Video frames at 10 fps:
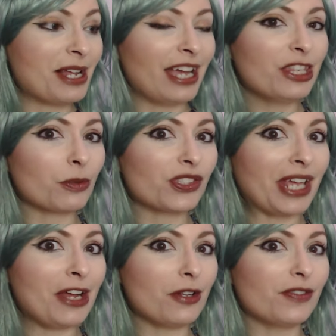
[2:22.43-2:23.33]
and there was
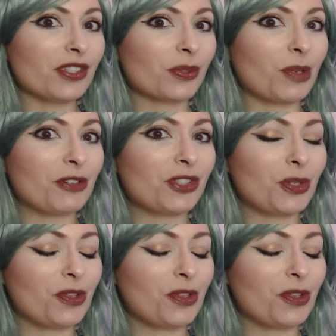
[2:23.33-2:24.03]
elves as well too.